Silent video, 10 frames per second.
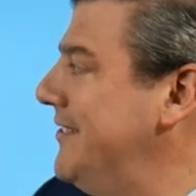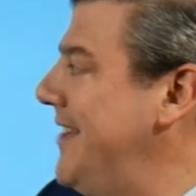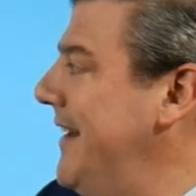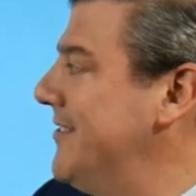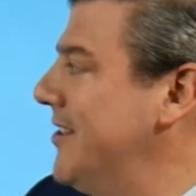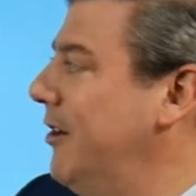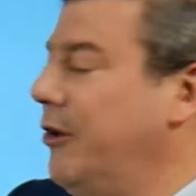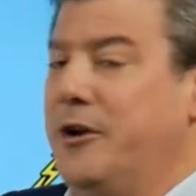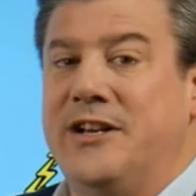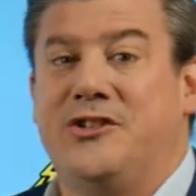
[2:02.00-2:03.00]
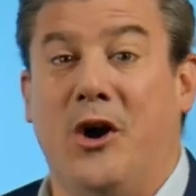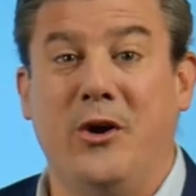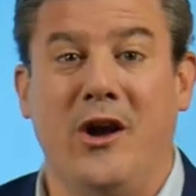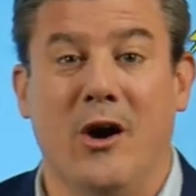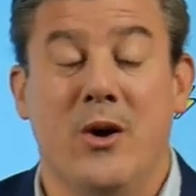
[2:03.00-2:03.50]
centres, including
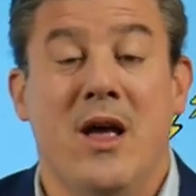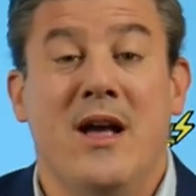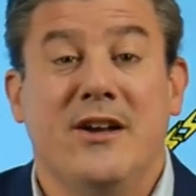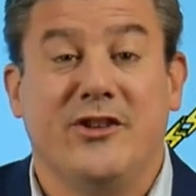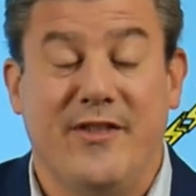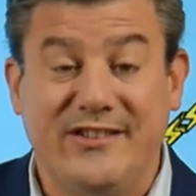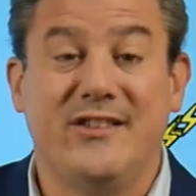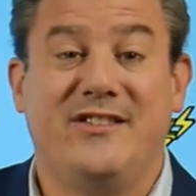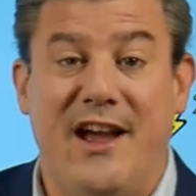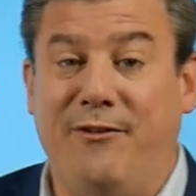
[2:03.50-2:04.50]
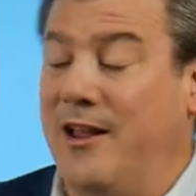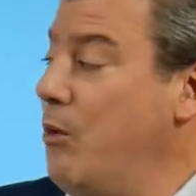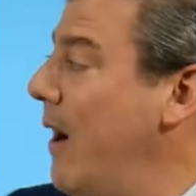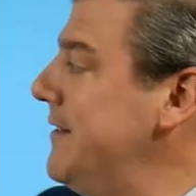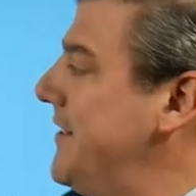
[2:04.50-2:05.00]
Tokyo. So, this is definitely
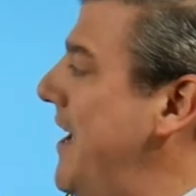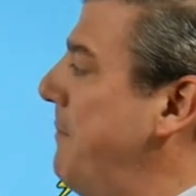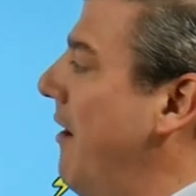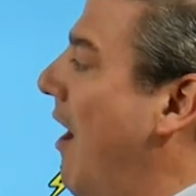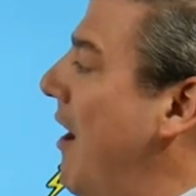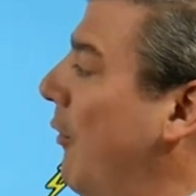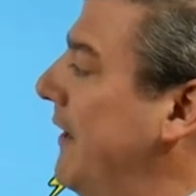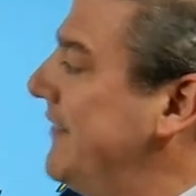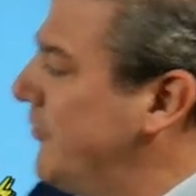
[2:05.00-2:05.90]
one to keep an eye on. It's a